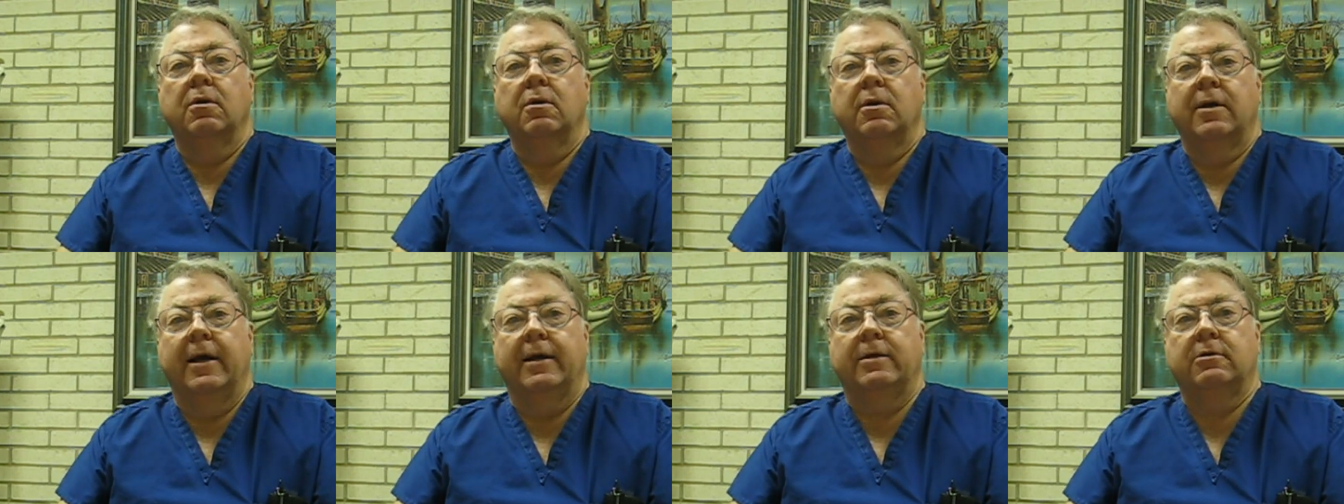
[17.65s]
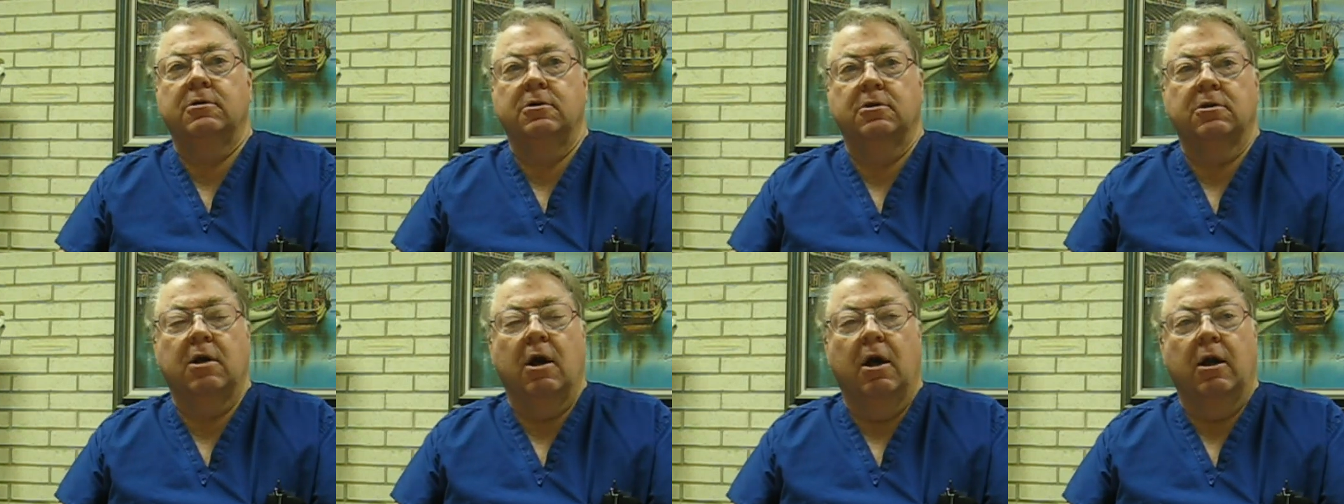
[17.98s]

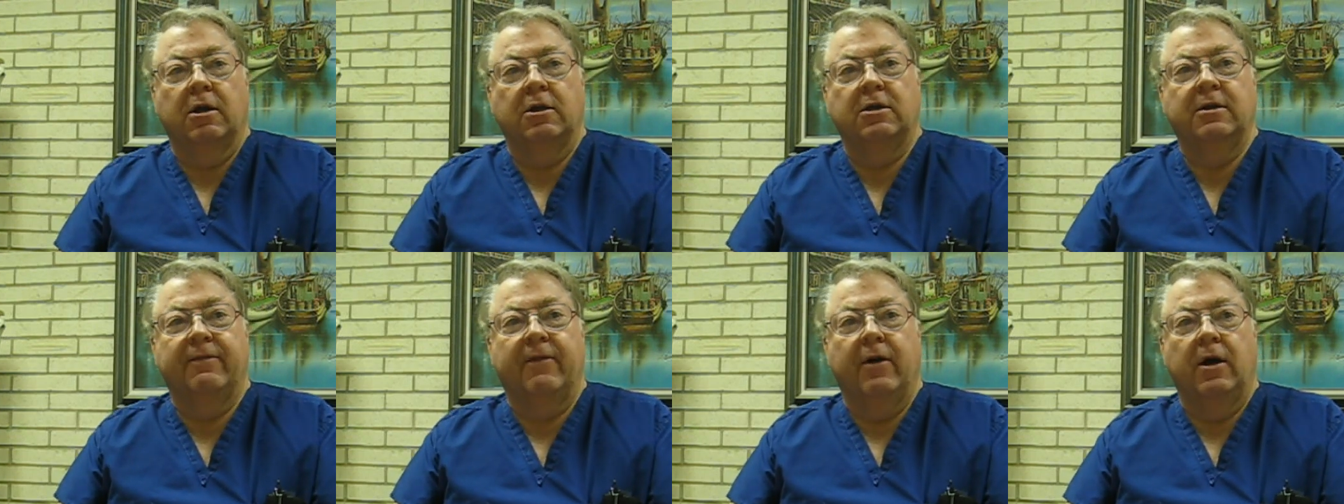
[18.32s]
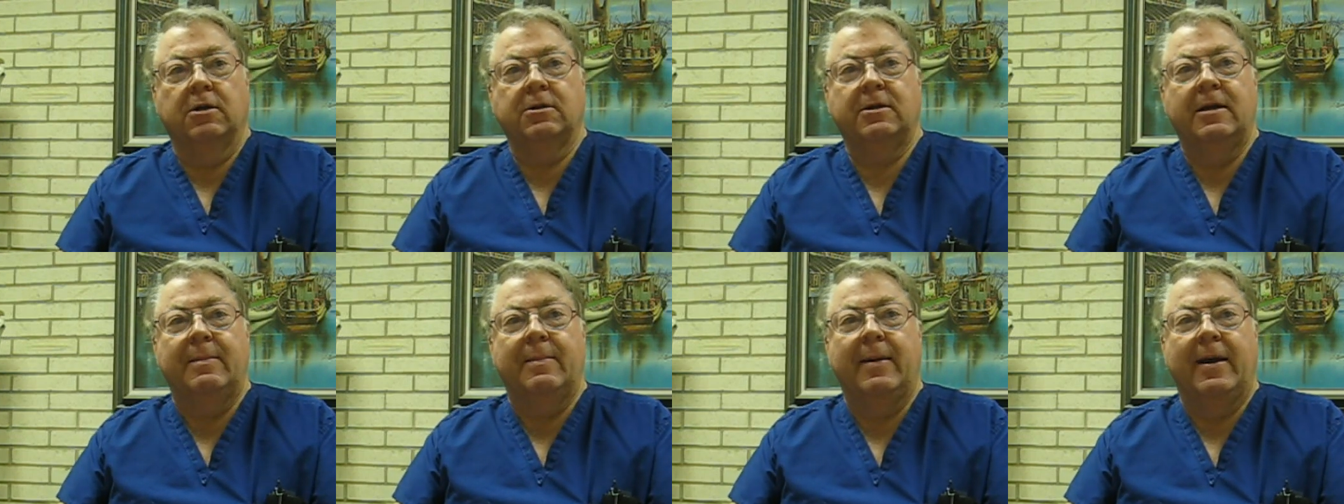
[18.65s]
Texas College of
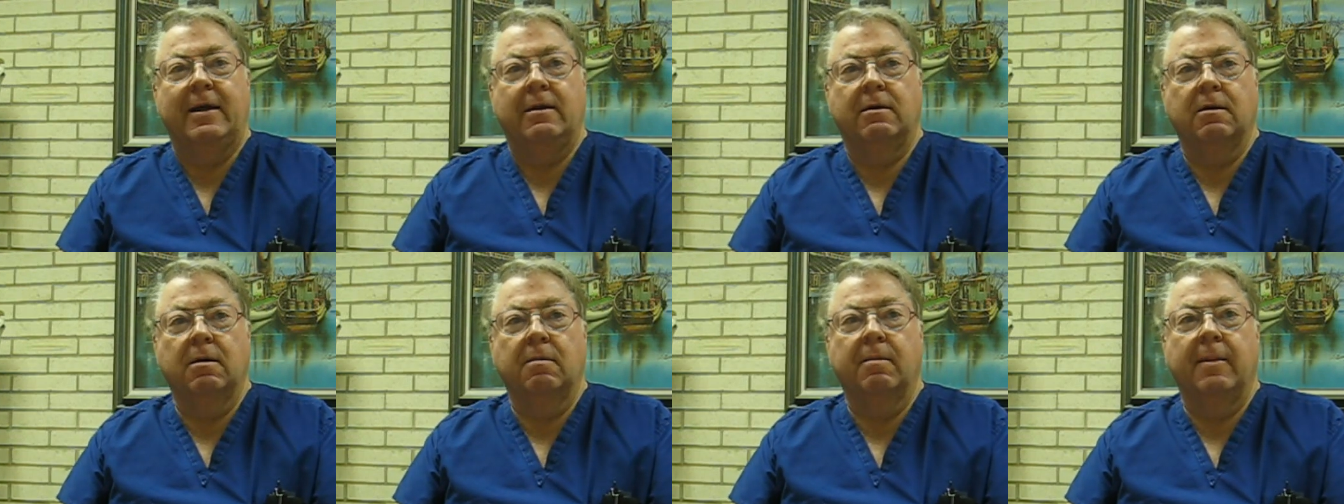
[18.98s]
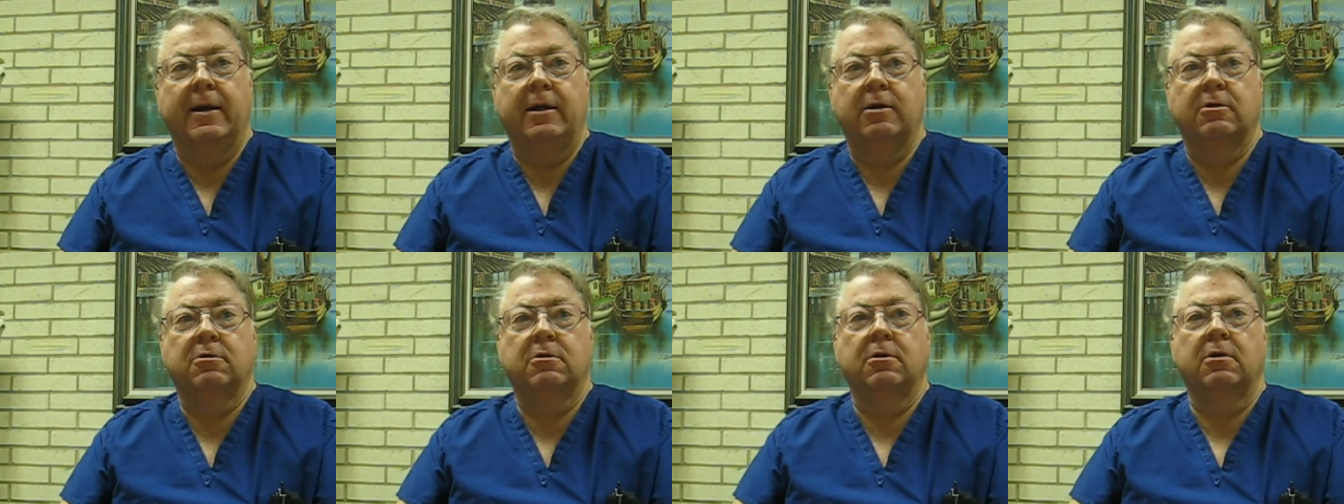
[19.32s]
Osteopathic
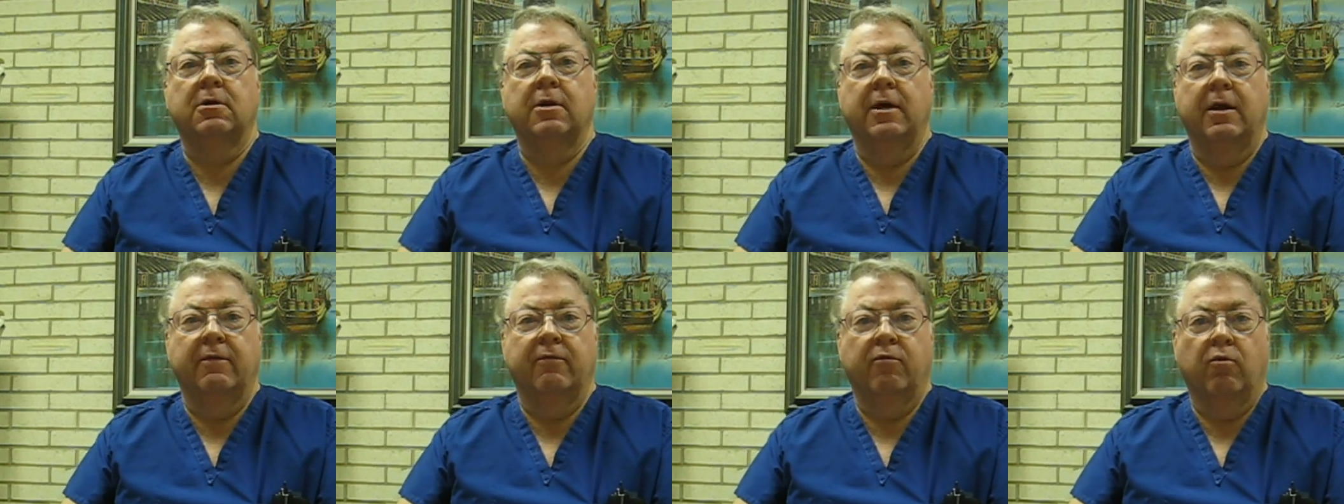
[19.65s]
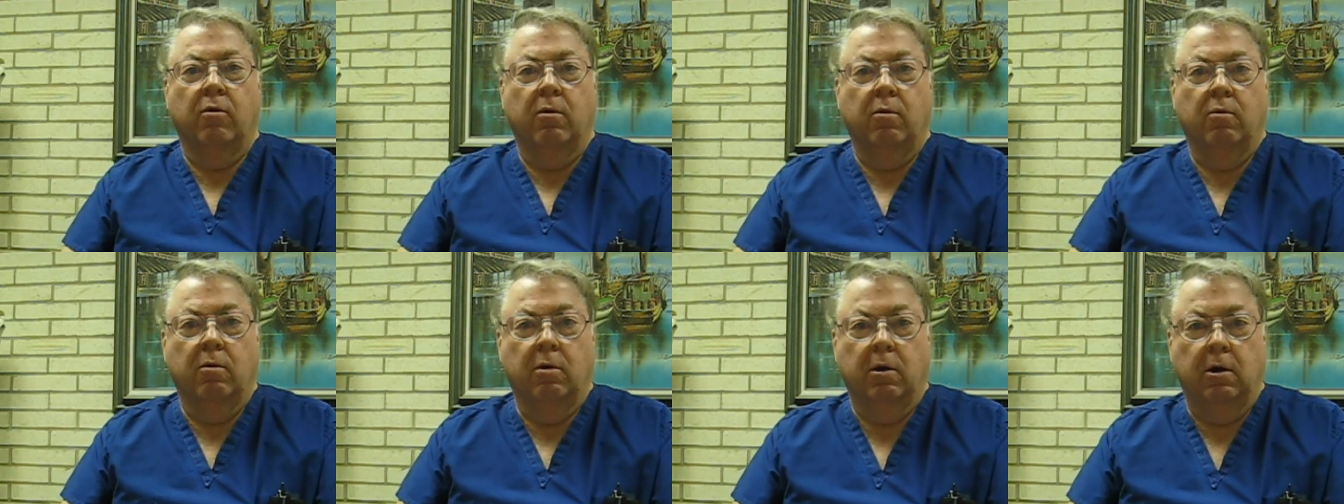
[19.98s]
Medicine in
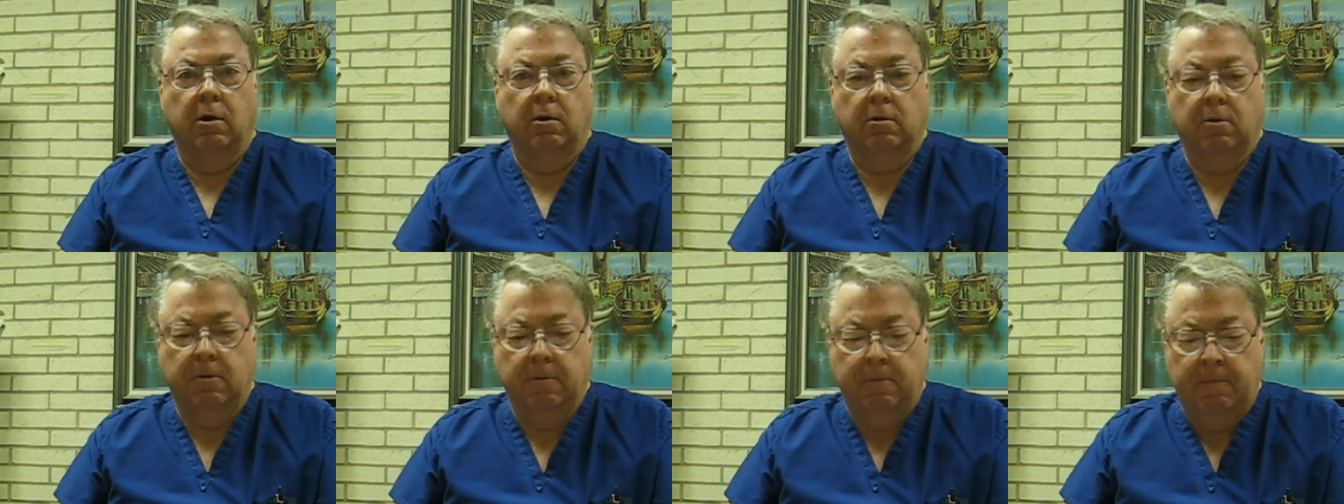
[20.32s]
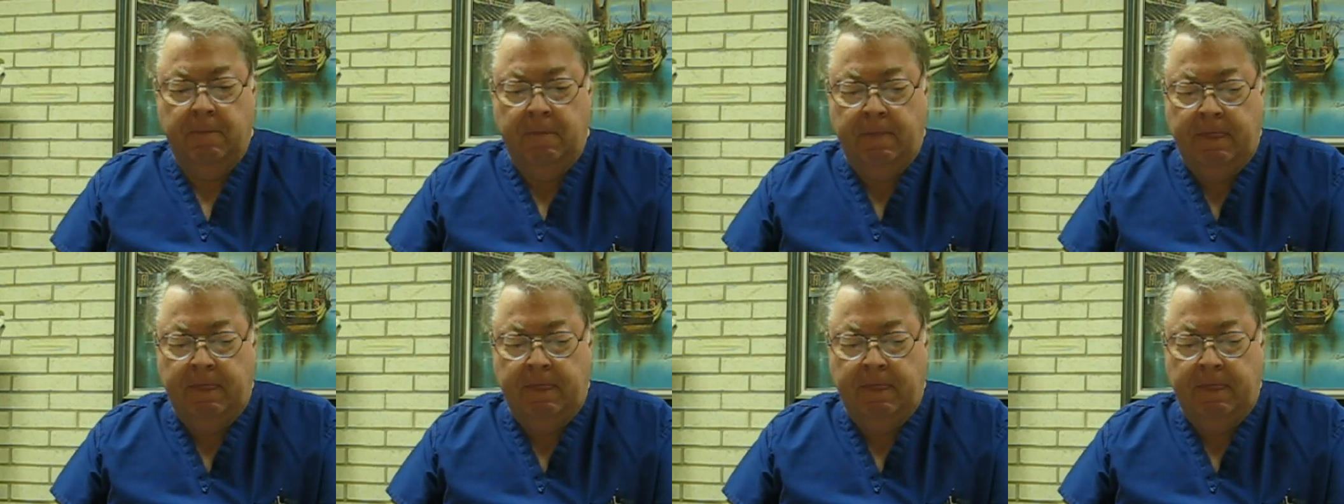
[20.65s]
Fort Worth.